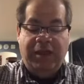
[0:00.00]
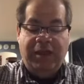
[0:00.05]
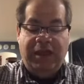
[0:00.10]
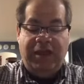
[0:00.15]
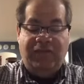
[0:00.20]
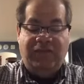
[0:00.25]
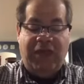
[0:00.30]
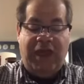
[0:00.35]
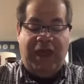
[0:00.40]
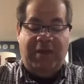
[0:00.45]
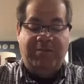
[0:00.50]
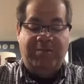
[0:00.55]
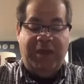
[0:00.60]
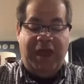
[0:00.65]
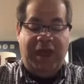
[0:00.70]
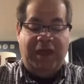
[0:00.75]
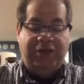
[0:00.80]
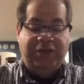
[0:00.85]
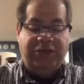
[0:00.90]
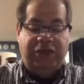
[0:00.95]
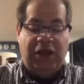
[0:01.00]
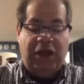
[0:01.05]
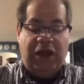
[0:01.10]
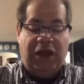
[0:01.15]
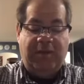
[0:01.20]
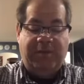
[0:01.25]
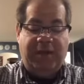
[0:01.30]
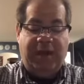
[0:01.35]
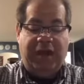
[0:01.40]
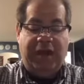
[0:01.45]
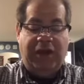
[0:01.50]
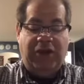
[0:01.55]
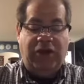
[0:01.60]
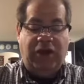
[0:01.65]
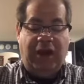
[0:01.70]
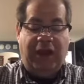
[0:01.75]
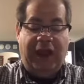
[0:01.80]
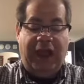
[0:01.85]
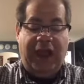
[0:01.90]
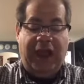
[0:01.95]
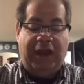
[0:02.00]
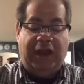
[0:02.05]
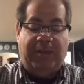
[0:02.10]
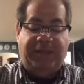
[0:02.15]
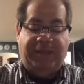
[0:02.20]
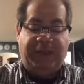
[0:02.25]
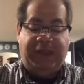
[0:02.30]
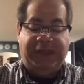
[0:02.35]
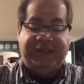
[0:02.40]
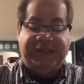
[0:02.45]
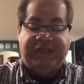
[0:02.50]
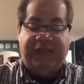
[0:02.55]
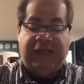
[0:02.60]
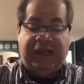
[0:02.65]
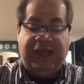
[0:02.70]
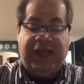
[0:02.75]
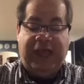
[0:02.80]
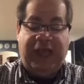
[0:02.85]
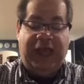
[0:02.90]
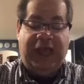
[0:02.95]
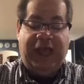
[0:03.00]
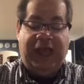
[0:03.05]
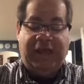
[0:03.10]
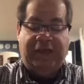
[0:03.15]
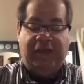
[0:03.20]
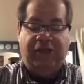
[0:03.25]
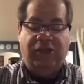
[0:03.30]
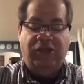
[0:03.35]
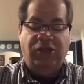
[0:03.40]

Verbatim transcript: Give that maelstrom in your head a place to land.